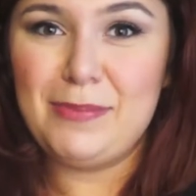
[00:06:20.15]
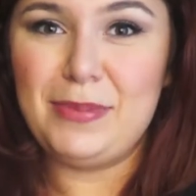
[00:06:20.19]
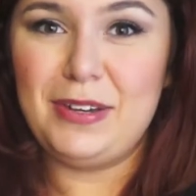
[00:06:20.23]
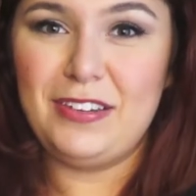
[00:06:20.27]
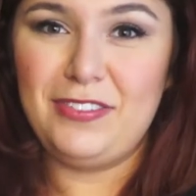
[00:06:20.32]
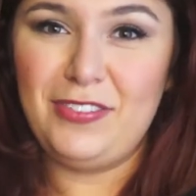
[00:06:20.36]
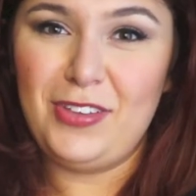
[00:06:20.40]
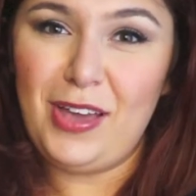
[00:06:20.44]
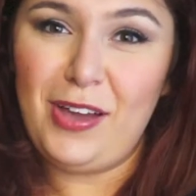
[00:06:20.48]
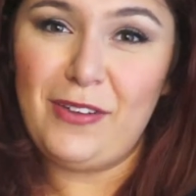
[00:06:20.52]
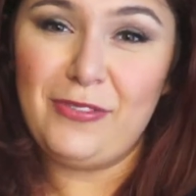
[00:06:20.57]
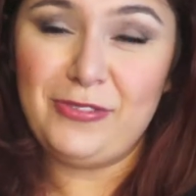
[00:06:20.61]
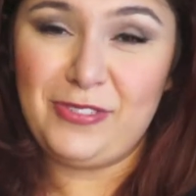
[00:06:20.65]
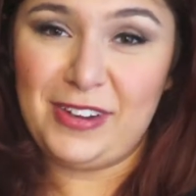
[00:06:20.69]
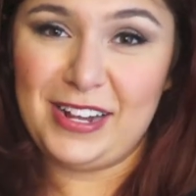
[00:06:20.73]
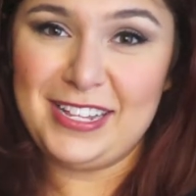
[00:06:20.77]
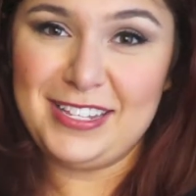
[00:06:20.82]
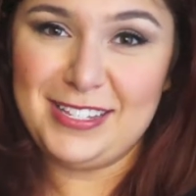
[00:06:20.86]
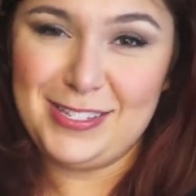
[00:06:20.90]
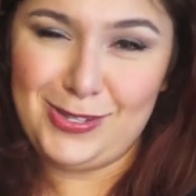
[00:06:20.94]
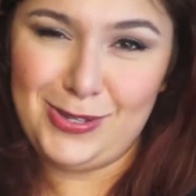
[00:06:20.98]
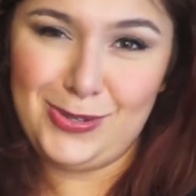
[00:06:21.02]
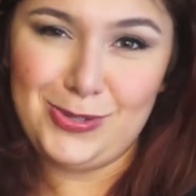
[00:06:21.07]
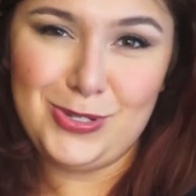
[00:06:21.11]
but if you have
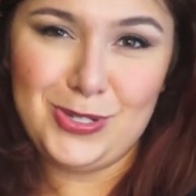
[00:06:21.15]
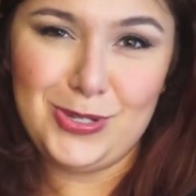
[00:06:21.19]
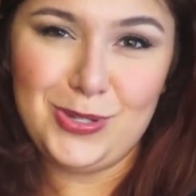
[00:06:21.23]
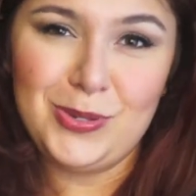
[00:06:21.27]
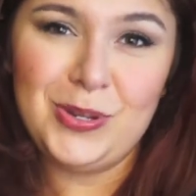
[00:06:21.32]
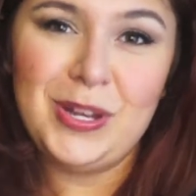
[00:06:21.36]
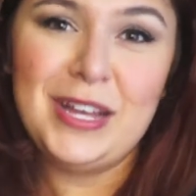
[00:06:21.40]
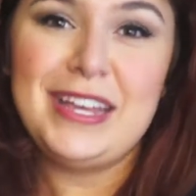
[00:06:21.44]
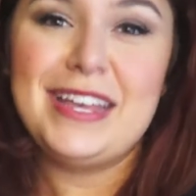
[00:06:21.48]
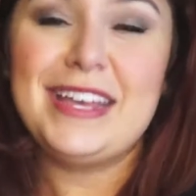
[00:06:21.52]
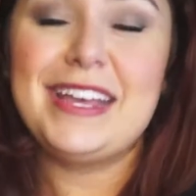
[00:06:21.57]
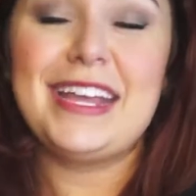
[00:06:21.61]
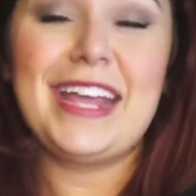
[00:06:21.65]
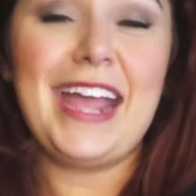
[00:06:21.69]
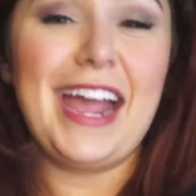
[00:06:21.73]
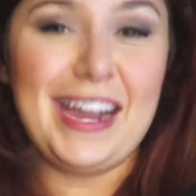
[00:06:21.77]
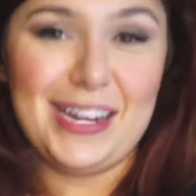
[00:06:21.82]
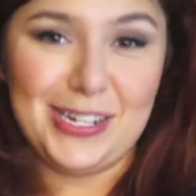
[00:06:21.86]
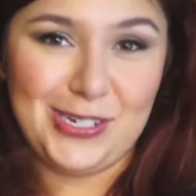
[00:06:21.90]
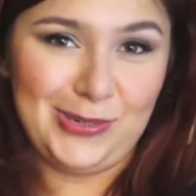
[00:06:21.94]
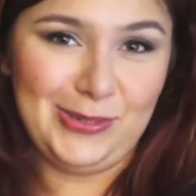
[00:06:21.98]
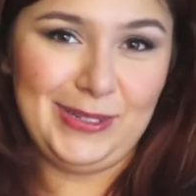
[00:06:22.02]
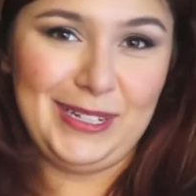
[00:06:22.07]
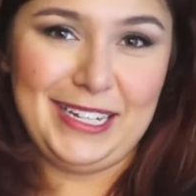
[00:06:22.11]
friends who do
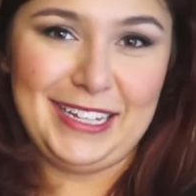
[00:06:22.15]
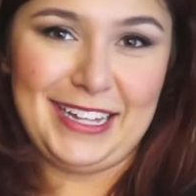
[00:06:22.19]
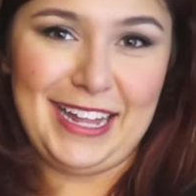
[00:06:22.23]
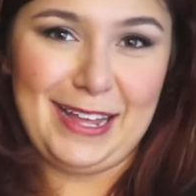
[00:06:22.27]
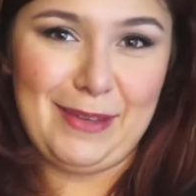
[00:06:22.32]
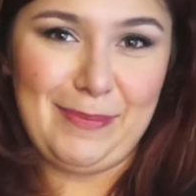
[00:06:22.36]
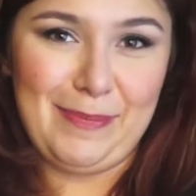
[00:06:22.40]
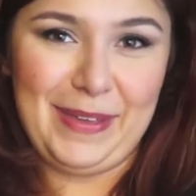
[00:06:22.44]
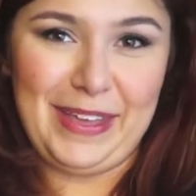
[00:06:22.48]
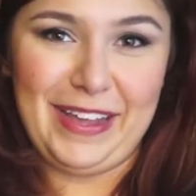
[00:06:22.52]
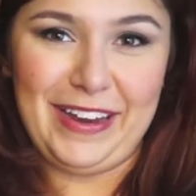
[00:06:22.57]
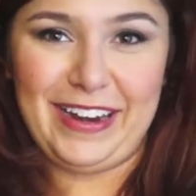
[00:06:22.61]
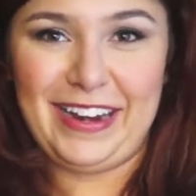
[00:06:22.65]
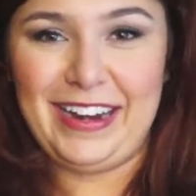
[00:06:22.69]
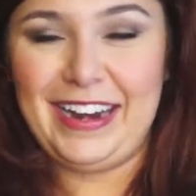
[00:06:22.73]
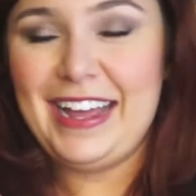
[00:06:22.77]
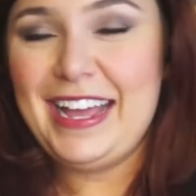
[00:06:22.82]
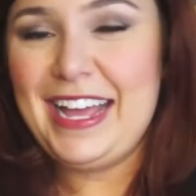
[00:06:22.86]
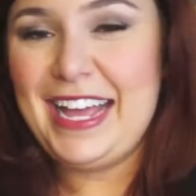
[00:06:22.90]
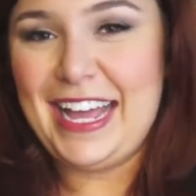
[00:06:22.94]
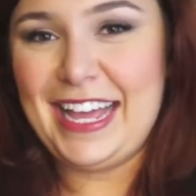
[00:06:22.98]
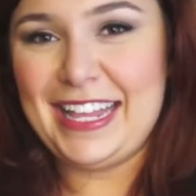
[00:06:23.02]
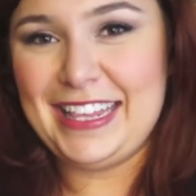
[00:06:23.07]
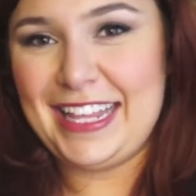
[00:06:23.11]
casually like beer
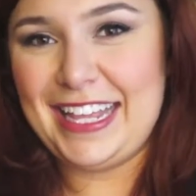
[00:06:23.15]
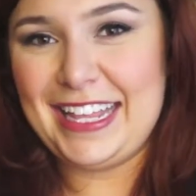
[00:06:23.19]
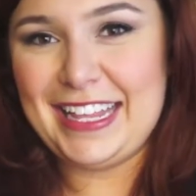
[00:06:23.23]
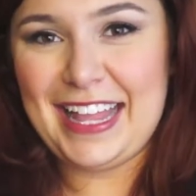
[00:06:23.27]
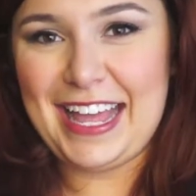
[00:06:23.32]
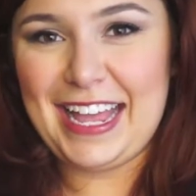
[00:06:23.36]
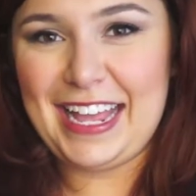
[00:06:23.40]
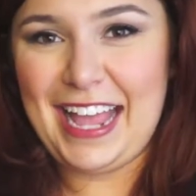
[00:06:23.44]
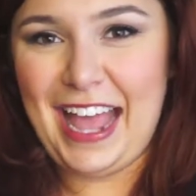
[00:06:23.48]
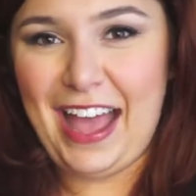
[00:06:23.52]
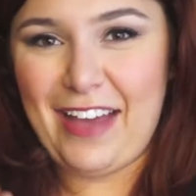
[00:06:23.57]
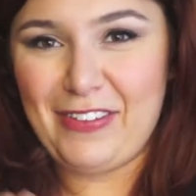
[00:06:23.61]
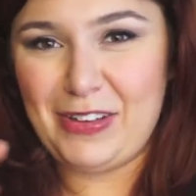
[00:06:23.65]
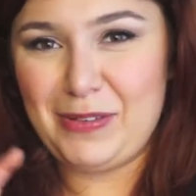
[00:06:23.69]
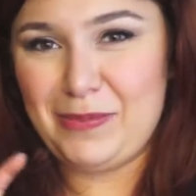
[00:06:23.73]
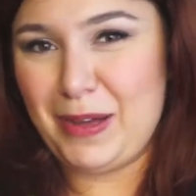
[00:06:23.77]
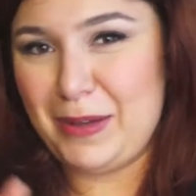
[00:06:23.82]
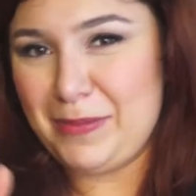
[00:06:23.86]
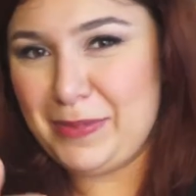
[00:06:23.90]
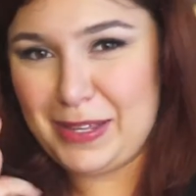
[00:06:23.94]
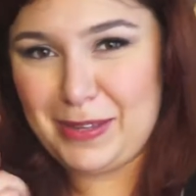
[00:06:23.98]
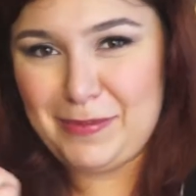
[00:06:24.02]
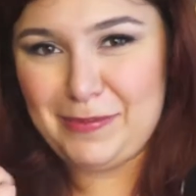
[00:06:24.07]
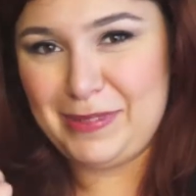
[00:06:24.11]
and they like having
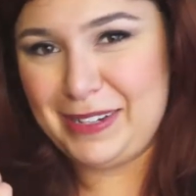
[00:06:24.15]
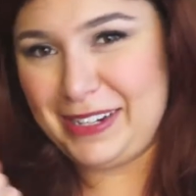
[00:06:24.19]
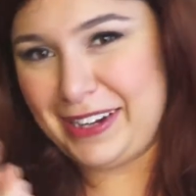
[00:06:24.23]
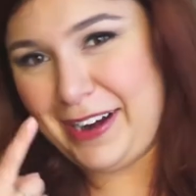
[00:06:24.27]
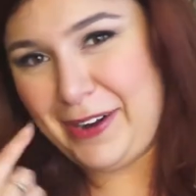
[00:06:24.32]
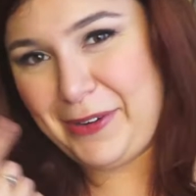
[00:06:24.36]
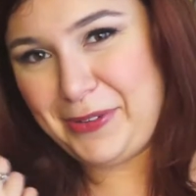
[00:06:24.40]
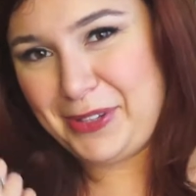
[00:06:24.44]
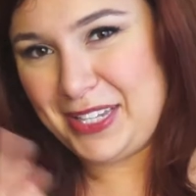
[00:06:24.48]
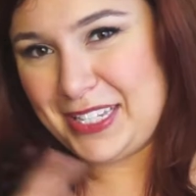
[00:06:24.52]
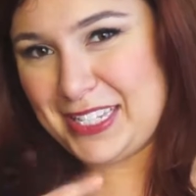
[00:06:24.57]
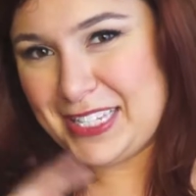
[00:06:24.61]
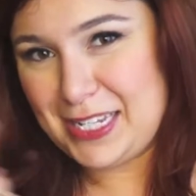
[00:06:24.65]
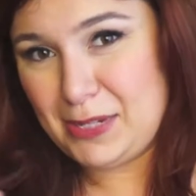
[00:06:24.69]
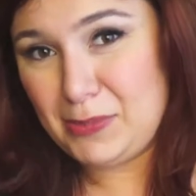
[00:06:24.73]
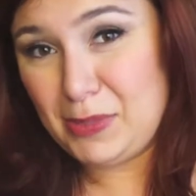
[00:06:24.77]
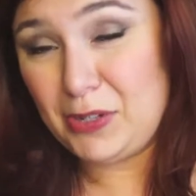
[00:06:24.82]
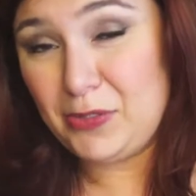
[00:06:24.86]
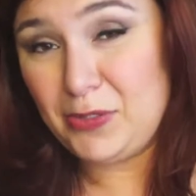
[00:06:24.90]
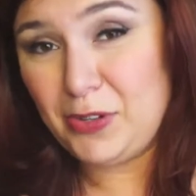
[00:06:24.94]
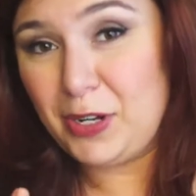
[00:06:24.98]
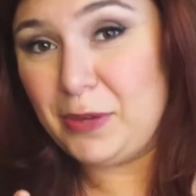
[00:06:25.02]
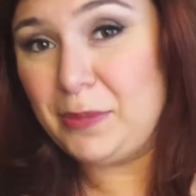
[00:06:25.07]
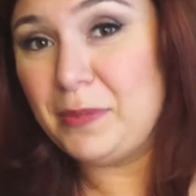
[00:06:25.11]
pumpkin beer out with the cinnamon
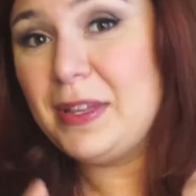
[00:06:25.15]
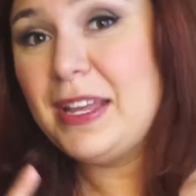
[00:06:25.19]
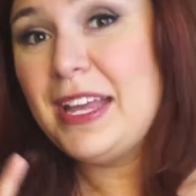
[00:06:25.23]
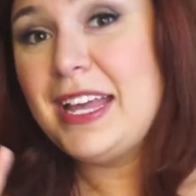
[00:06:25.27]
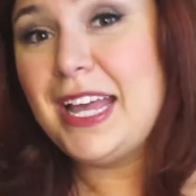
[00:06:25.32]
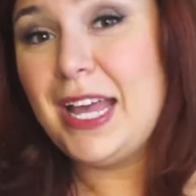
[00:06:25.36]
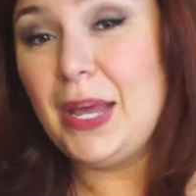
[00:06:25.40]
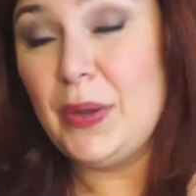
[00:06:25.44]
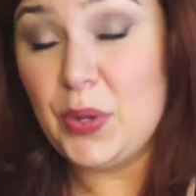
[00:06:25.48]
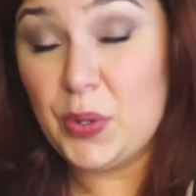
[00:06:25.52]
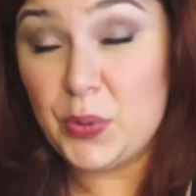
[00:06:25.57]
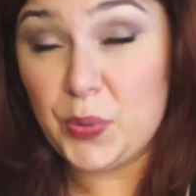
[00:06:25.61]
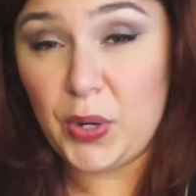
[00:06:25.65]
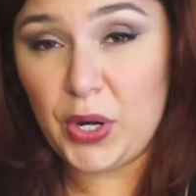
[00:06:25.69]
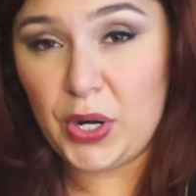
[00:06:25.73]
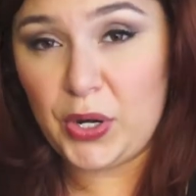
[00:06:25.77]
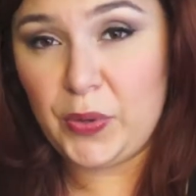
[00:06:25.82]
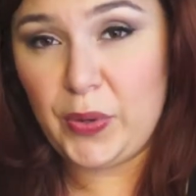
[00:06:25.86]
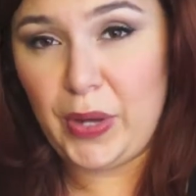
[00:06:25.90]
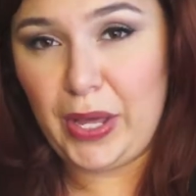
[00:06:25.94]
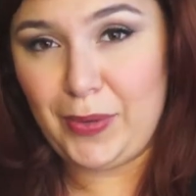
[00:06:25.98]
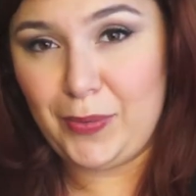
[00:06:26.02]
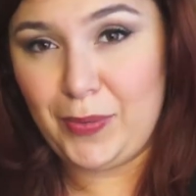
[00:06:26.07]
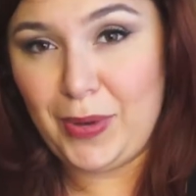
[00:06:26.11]
rim, it would work
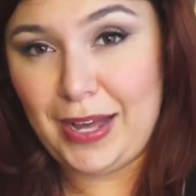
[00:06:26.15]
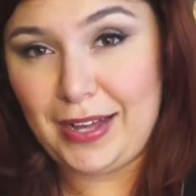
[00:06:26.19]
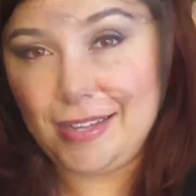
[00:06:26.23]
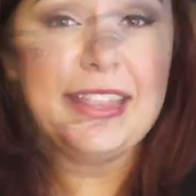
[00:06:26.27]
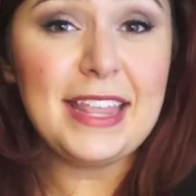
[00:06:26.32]
quite well.